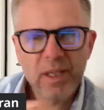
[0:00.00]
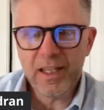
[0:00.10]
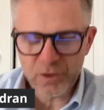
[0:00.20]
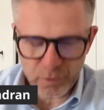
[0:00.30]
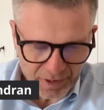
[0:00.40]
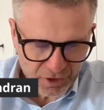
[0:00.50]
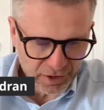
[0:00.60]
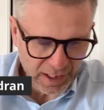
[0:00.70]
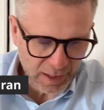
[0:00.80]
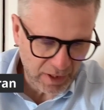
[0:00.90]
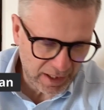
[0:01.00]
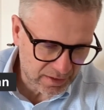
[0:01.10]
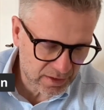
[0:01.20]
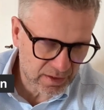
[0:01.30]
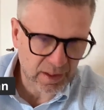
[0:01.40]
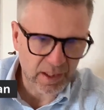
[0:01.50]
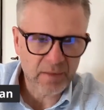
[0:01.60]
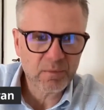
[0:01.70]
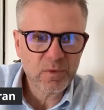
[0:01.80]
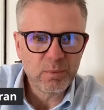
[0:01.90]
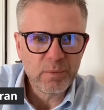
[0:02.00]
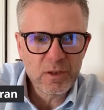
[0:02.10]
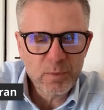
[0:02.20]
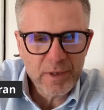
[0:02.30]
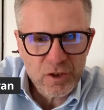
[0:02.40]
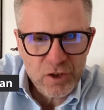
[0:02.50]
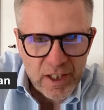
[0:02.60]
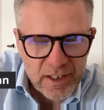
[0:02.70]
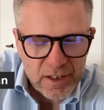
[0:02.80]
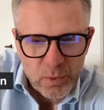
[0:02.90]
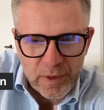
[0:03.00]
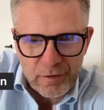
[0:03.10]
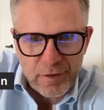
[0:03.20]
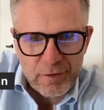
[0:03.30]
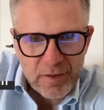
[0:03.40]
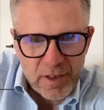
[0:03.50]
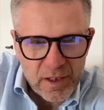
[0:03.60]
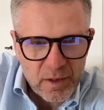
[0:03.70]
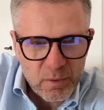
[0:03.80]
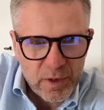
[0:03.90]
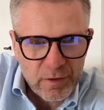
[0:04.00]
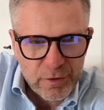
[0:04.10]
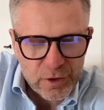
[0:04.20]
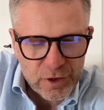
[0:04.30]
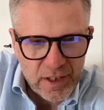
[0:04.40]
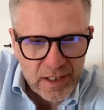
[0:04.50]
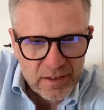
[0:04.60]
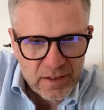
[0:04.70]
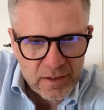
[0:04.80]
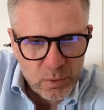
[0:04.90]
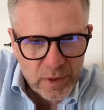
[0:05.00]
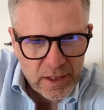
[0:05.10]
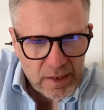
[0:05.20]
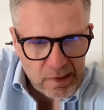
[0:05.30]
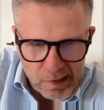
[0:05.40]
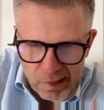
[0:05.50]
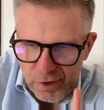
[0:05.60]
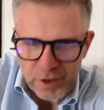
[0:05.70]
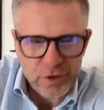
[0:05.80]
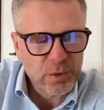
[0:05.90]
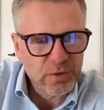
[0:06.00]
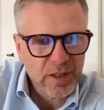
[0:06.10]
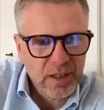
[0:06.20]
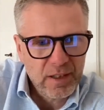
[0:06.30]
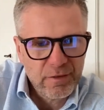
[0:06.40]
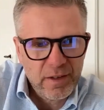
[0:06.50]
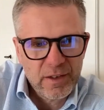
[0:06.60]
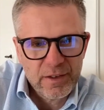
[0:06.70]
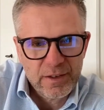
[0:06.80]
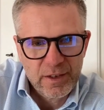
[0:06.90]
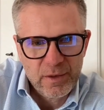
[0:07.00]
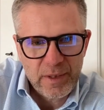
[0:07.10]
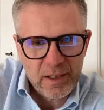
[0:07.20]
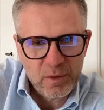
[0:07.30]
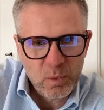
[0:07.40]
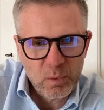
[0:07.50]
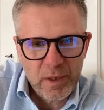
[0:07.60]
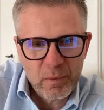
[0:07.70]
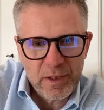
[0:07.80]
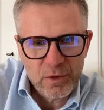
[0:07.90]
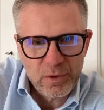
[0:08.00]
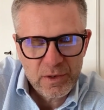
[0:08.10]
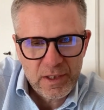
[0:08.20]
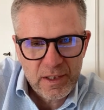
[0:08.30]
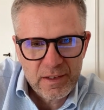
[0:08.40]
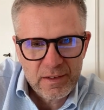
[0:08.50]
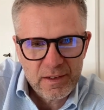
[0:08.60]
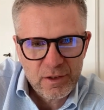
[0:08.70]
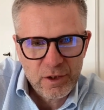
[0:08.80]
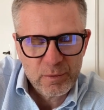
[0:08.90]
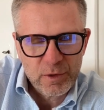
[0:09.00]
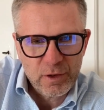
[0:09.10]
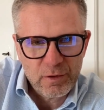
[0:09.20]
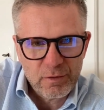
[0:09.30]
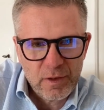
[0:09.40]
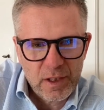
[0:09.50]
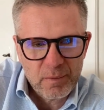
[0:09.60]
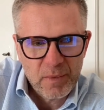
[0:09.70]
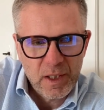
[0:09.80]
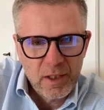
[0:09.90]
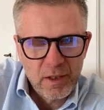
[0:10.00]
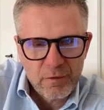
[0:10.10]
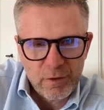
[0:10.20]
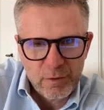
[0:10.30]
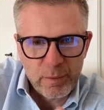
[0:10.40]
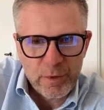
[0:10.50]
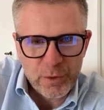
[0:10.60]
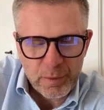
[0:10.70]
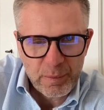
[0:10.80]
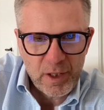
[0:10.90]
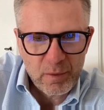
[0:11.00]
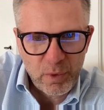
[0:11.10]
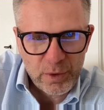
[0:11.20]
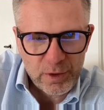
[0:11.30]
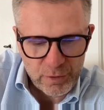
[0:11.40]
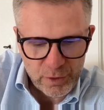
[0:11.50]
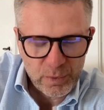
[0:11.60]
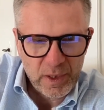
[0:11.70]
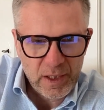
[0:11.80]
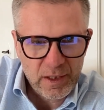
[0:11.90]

And you mentioned timelines. You mentioned China 2050 with the first test in 2032, if I heard it correctly. Where do you see this in terms of, from a European point of view?